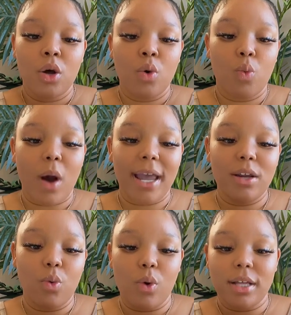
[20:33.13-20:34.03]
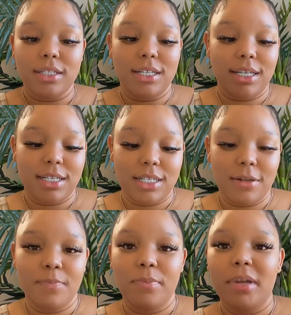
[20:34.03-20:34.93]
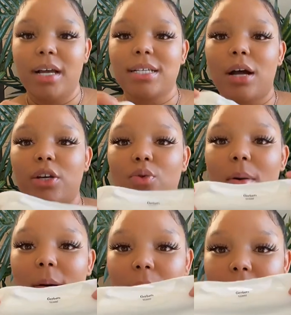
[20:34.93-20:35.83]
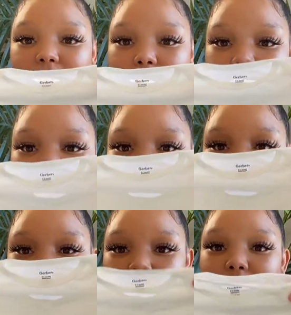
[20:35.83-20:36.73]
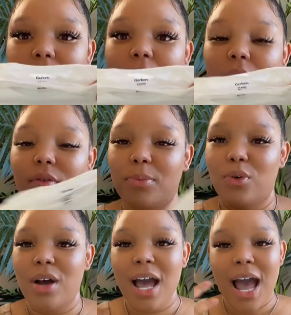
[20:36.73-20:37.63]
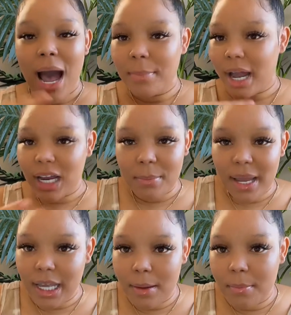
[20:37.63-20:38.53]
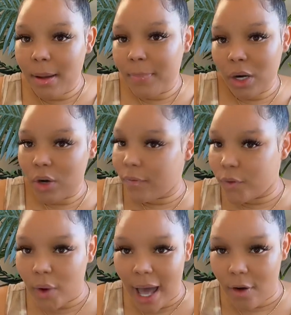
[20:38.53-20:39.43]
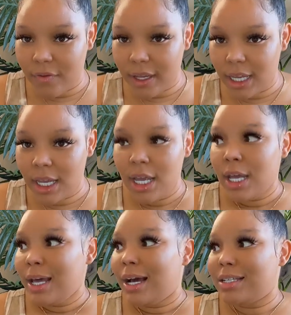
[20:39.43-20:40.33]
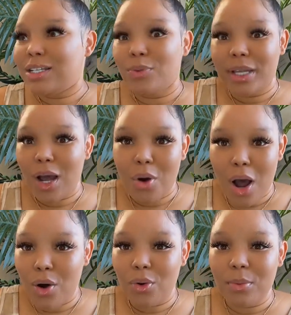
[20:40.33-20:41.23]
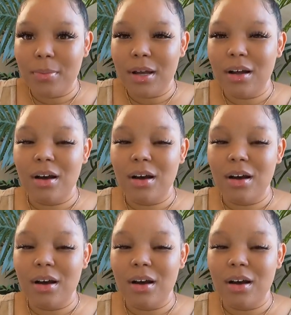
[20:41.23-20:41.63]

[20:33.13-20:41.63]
white onesies because I do want my baby to be like extremely comfortable. I'm not gonna make him put on a full outfit until we go home.